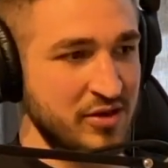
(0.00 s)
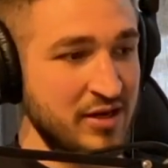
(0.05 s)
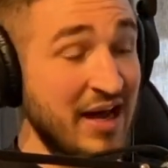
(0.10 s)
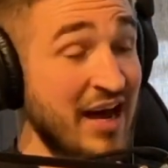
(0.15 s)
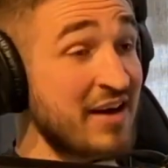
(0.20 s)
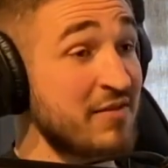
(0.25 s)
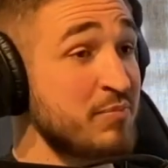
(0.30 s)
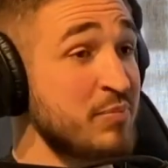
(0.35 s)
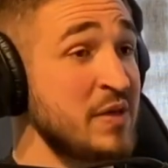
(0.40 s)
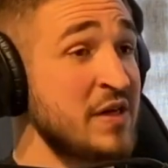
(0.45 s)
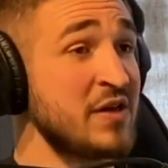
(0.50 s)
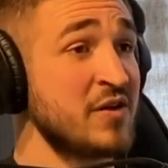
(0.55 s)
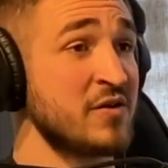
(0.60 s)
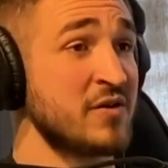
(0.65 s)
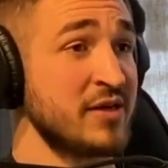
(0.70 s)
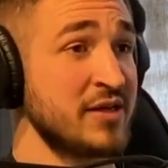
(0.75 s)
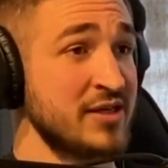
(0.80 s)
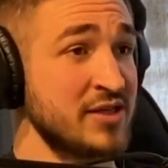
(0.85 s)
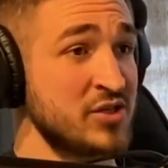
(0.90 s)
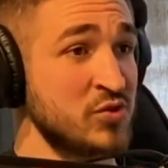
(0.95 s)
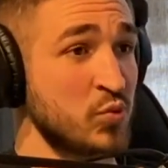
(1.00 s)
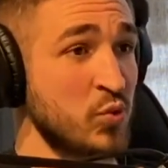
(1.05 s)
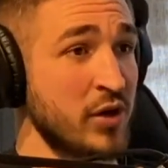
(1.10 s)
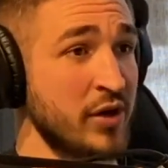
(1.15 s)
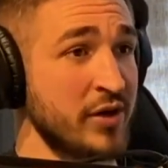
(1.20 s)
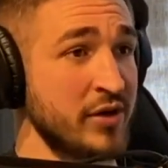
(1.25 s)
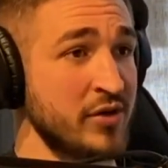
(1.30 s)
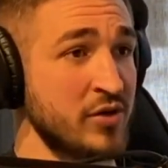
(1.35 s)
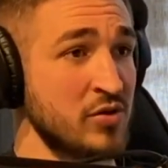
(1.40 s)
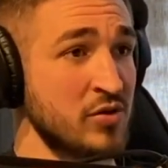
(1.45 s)
have periods
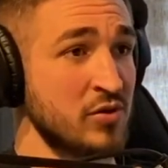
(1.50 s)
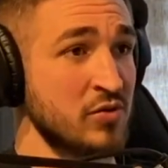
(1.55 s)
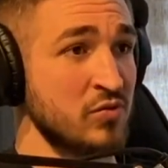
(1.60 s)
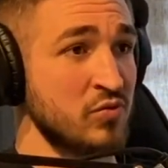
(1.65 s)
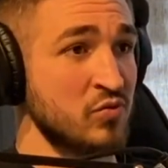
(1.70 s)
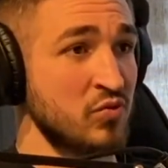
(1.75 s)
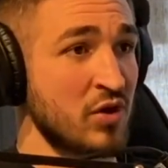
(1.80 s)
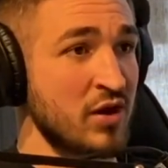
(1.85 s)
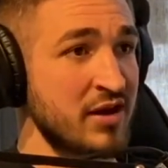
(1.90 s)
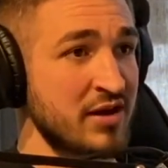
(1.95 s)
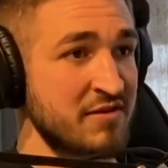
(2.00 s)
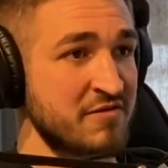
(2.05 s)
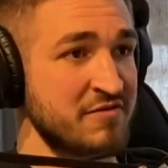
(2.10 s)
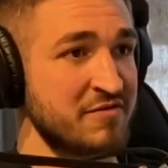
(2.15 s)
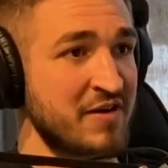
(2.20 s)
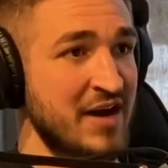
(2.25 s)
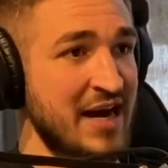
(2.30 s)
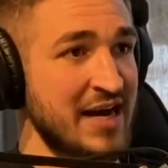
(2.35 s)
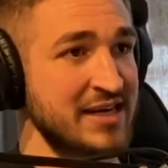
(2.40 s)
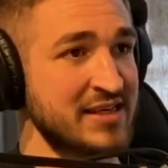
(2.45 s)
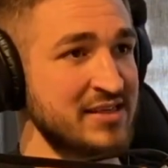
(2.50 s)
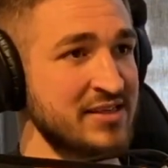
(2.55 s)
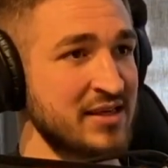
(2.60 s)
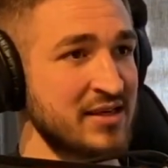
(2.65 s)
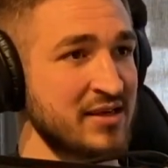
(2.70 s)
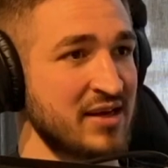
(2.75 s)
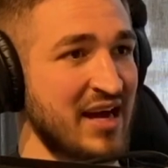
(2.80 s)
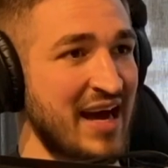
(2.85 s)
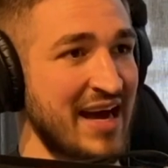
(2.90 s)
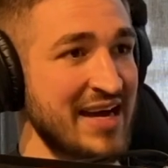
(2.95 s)
where you're running fast.
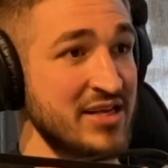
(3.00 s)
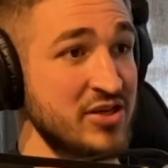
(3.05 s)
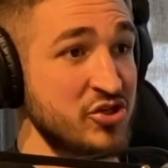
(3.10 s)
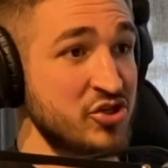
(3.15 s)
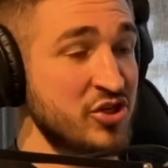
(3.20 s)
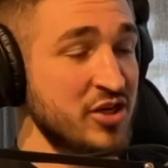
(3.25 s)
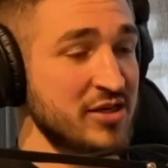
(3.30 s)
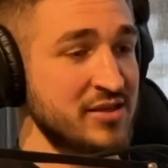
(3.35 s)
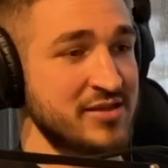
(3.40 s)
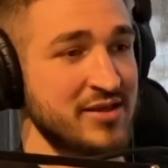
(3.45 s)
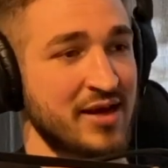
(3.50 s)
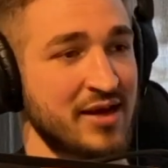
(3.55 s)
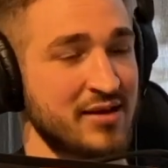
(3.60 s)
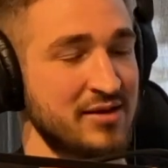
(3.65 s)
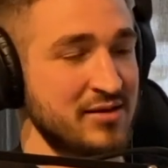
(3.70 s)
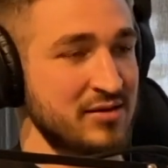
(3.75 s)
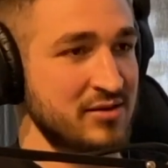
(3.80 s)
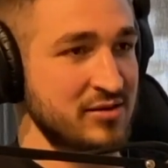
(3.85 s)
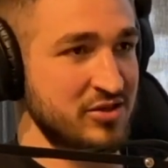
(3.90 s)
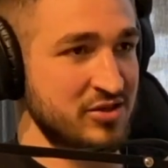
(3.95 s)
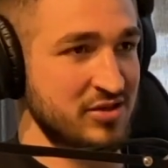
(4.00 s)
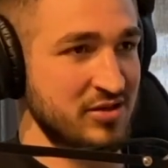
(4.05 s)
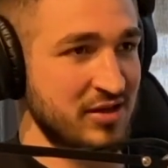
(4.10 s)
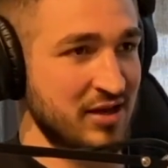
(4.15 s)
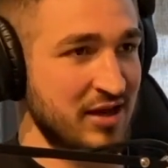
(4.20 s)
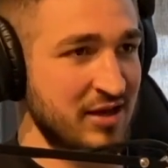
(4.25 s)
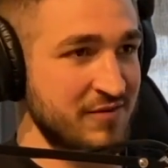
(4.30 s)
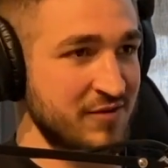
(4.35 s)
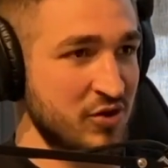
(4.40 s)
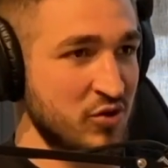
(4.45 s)
Like I just had a
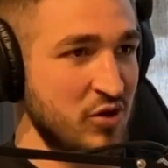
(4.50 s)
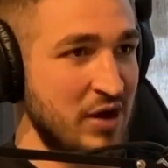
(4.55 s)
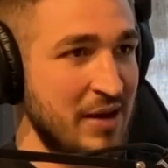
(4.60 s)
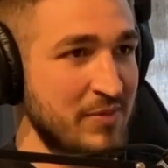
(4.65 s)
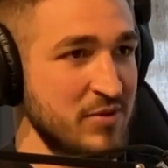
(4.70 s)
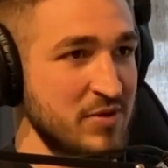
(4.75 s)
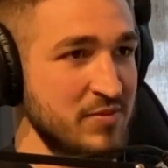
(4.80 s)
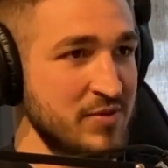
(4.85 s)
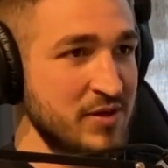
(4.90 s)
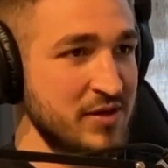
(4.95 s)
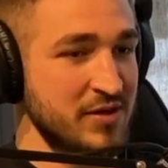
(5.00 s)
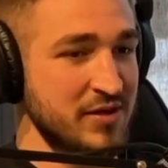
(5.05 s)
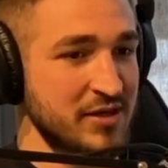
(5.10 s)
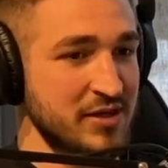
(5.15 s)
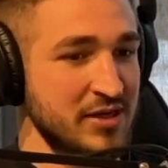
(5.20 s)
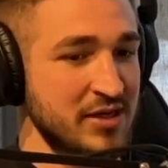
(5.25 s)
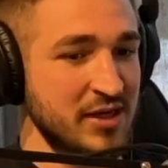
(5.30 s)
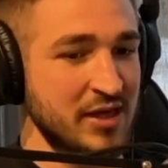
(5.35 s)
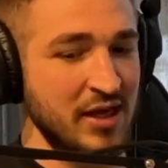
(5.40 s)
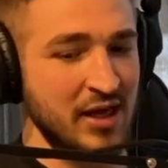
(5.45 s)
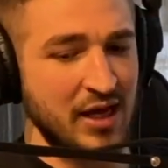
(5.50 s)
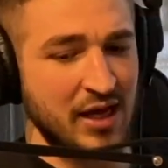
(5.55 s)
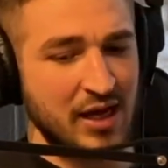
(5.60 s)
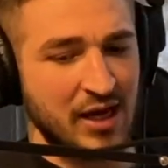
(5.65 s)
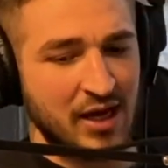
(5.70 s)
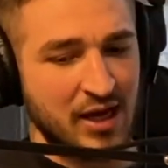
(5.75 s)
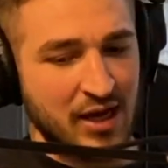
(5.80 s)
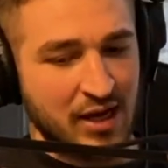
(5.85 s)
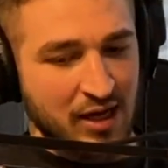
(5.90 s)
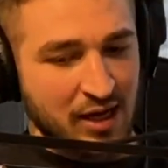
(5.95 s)
kind of a crappy period,
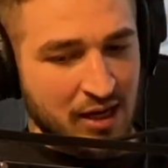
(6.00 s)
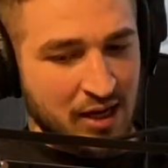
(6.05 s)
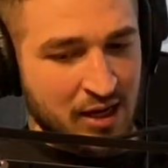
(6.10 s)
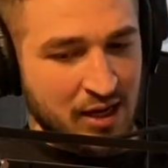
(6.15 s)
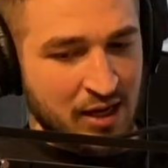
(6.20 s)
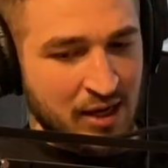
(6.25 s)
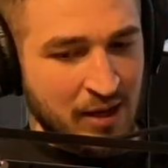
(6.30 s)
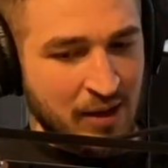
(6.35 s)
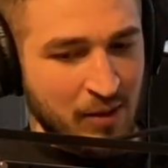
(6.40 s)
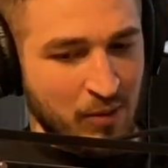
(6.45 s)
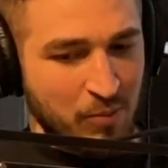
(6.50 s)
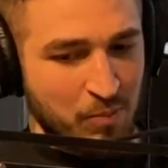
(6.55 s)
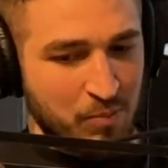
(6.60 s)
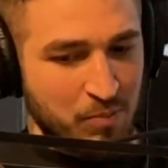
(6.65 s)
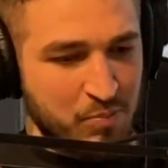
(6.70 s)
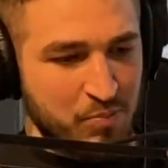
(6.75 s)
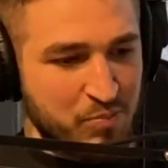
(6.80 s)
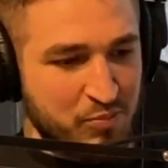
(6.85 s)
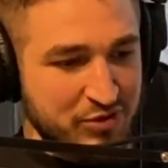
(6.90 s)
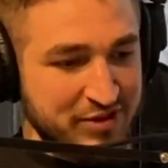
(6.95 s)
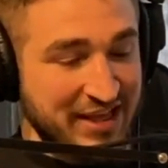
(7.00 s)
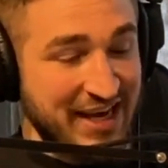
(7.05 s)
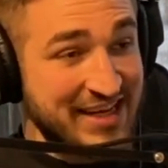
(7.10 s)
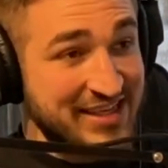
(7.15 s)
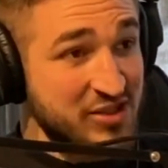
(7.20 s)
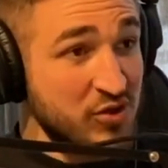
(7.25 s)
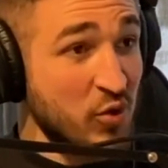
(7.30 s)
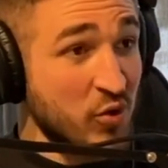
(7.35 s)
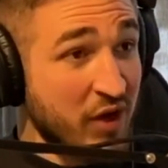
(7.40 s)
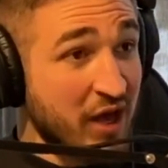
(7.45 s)
but
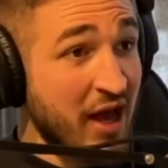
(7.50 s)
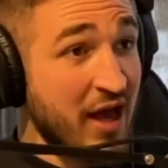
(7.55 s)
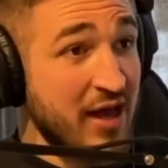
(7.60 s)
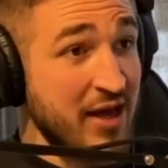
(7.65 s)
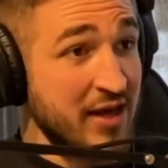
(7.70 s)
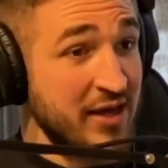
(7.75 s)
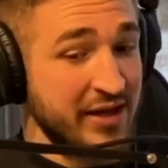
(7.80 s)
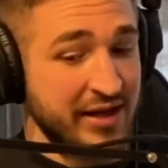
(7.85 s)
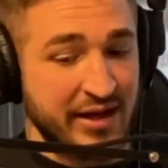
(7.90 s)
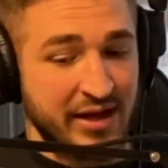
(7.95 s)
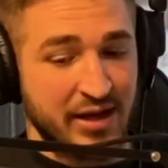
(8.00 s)
that's okay.